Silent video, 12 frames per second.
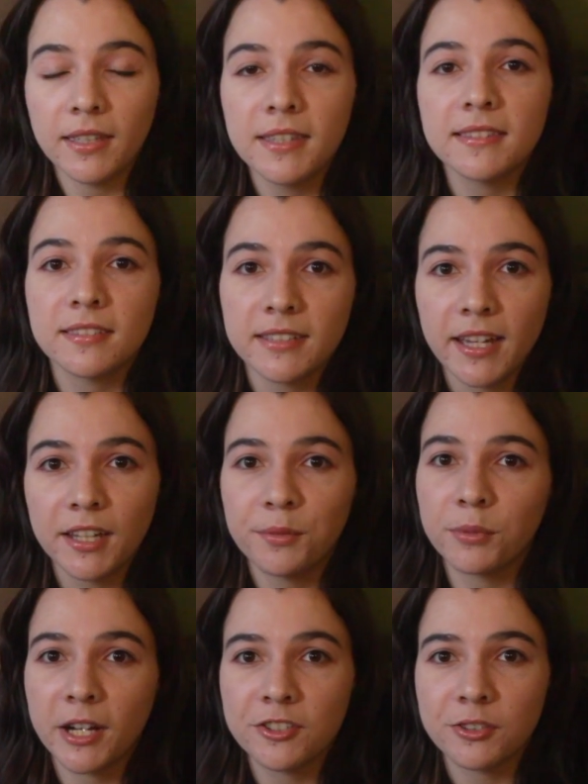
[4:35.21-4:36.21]

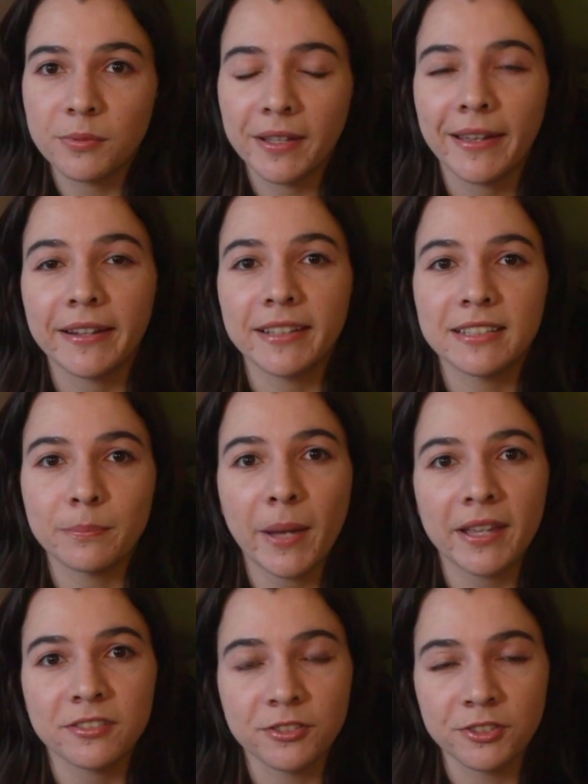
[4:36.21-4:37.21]
Instead, Roger would get his
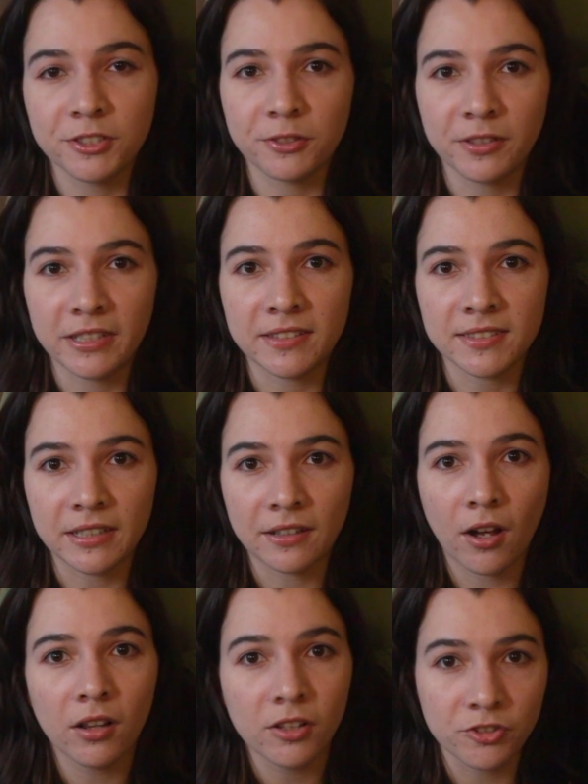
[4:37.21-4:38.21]
master's degree in
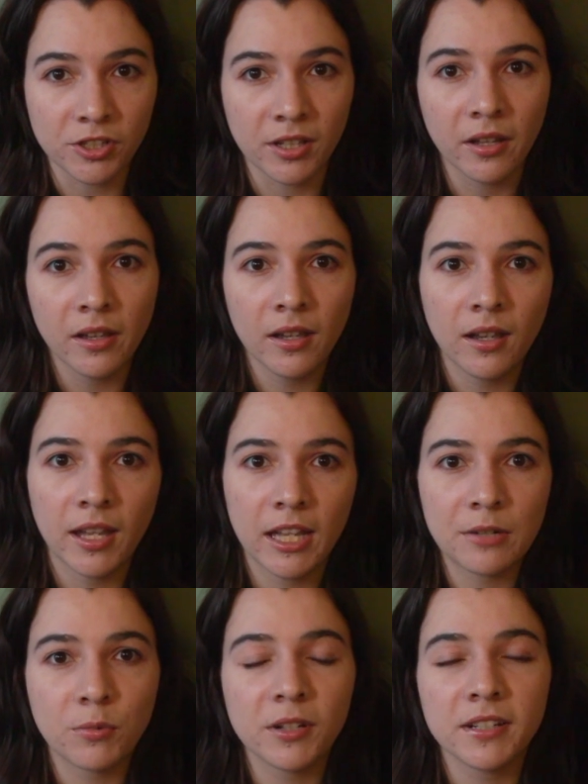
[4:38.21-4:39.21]
psychology
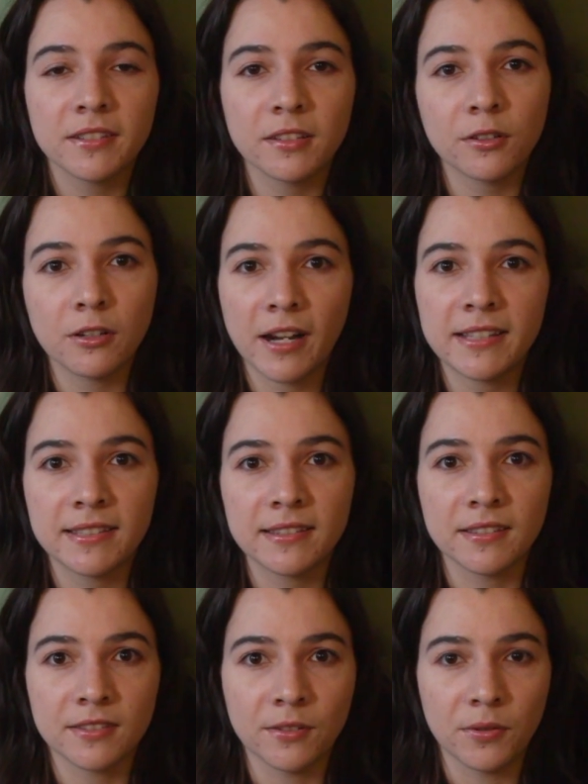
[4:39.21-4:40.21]
and worked as a
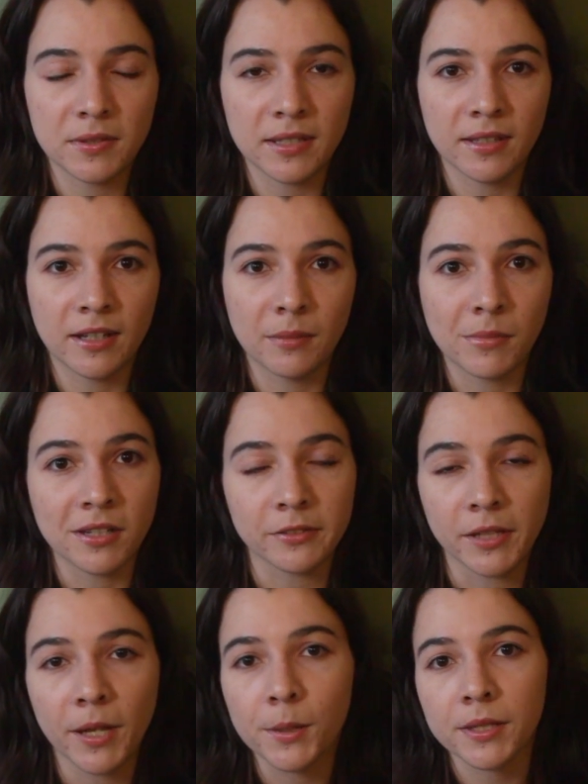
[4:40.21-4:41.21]
crisis associate and
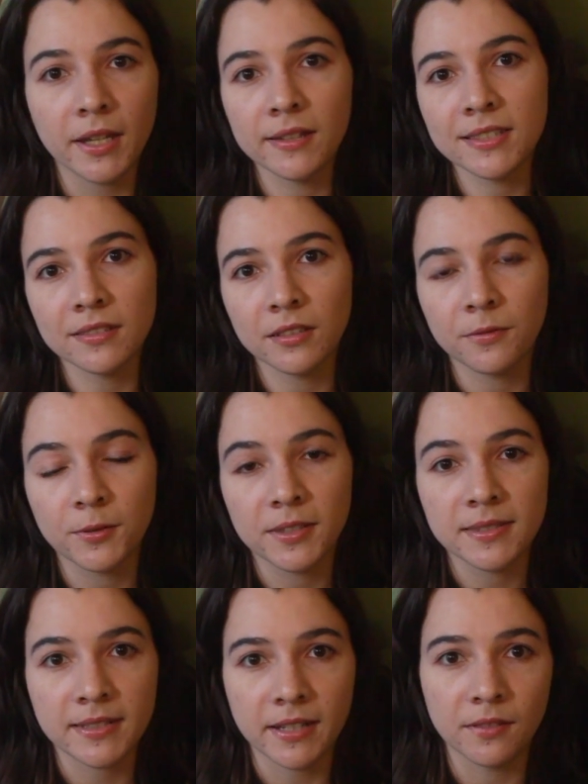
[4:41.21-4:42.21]
mental health counselor for
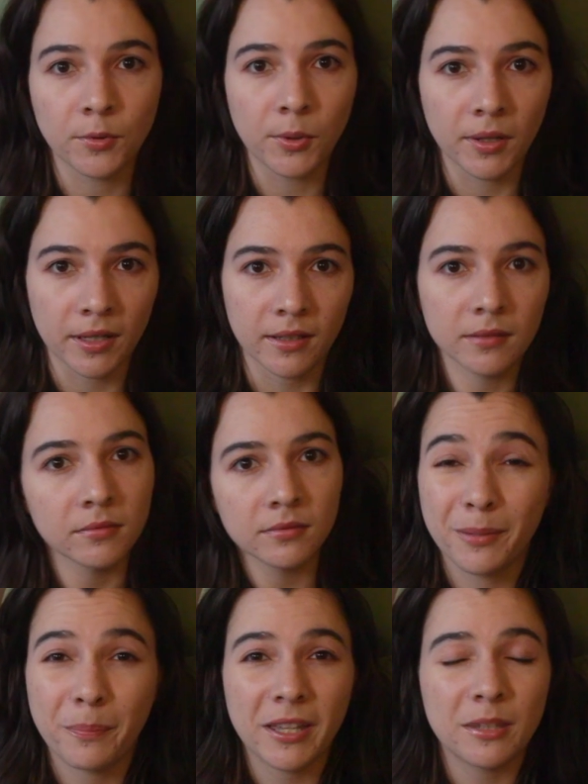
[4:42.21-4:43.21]
the state of Oregon.
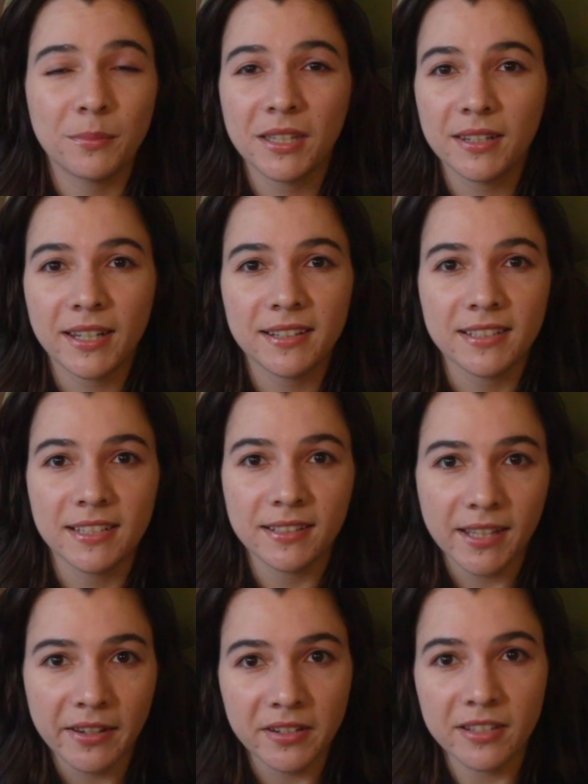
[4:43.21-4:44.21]
But by the mid
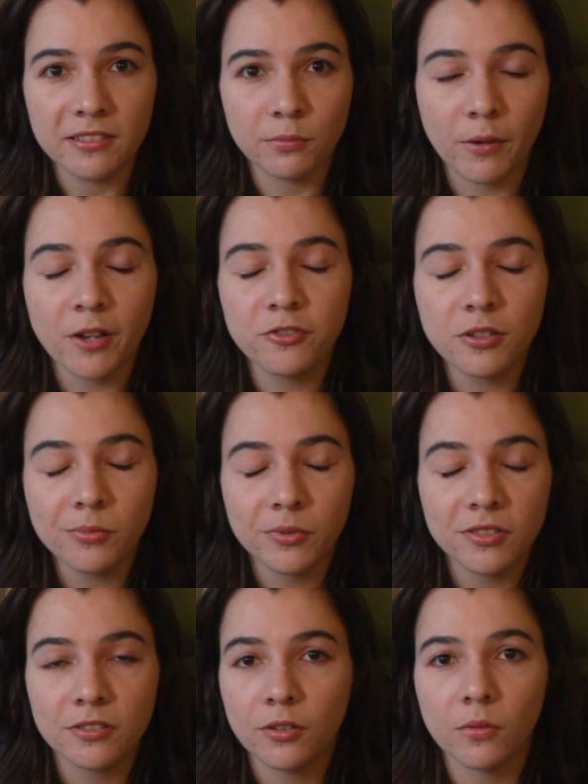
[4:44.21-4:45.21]
nineteen nineties, Roger
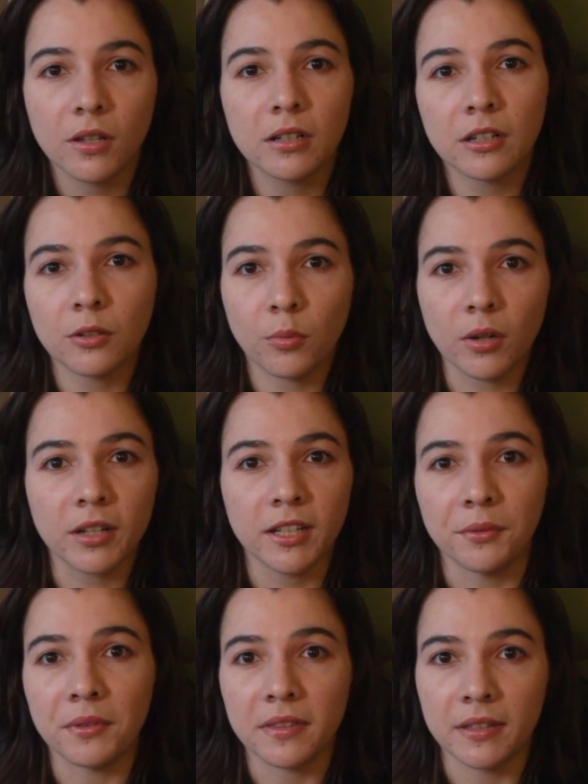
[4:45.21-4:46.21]
was no longer
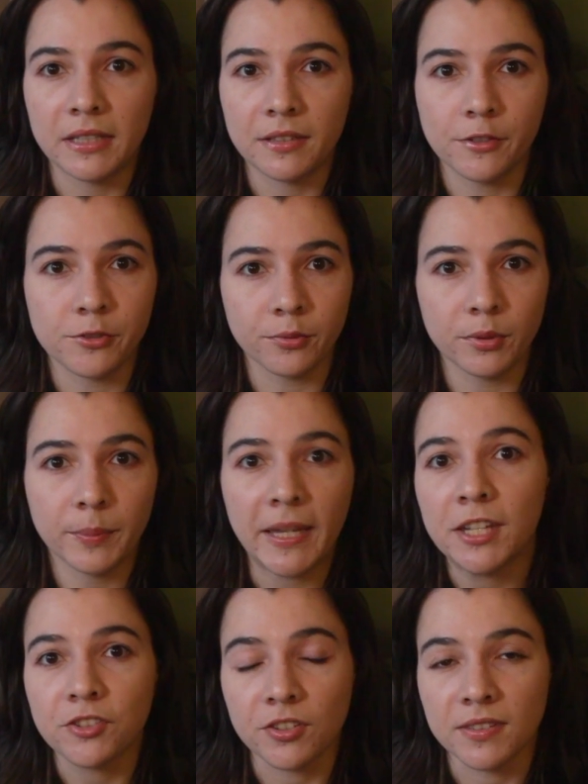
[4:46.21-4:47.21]
working with individual
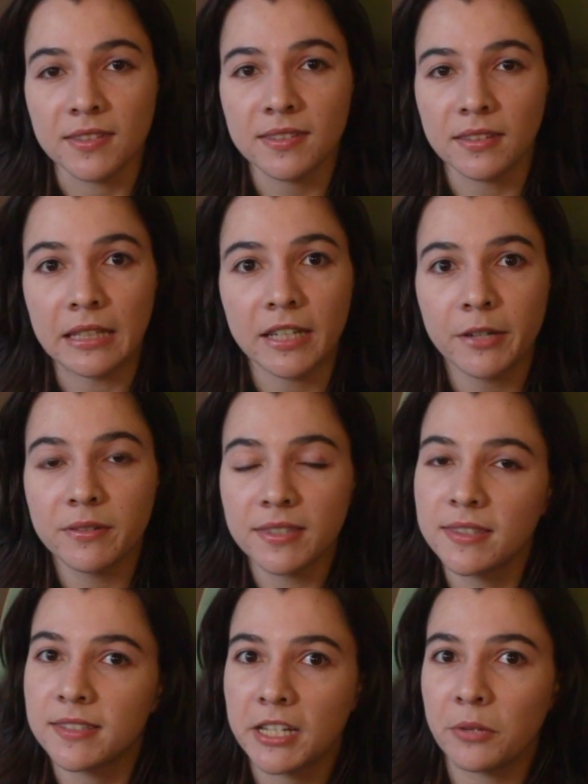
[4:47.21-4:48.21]
patients, and he
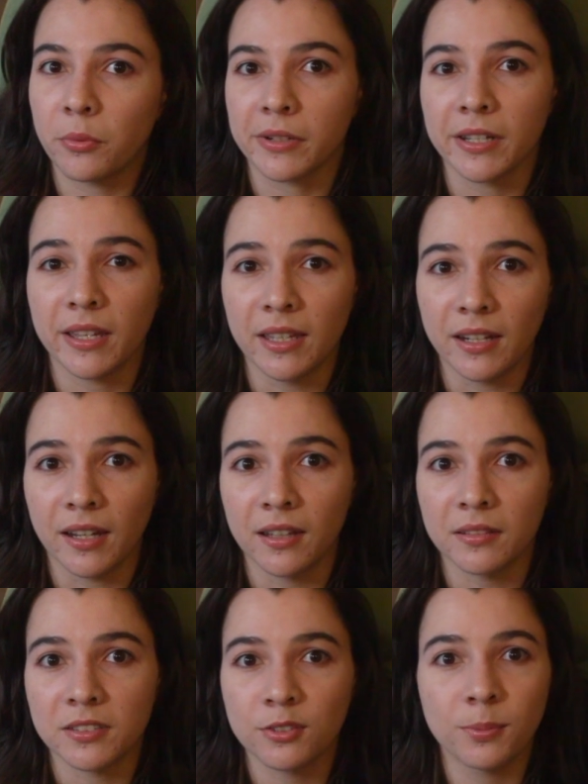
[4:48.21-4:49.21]
was instead working in
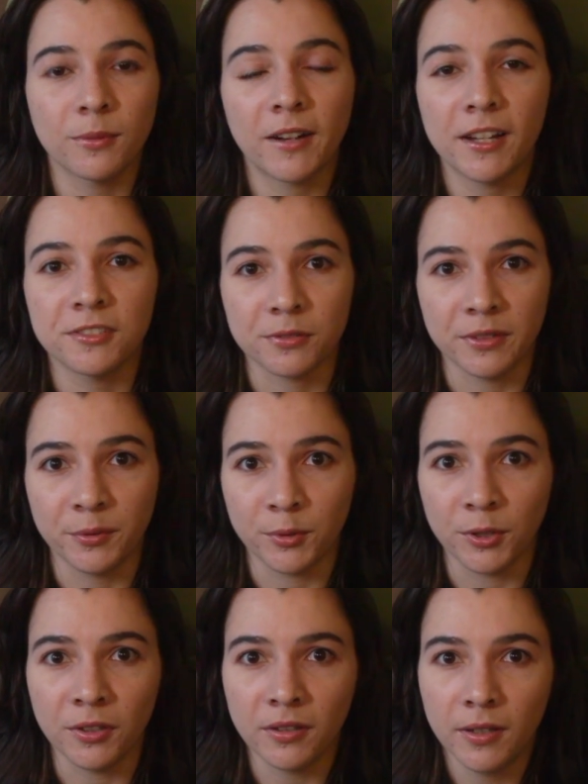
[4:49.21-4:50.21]
a supervisory
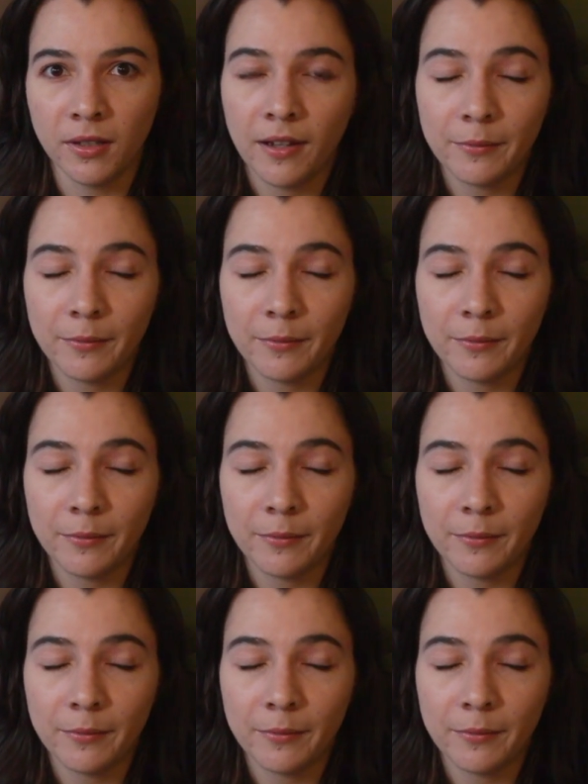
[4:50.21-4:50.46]
role.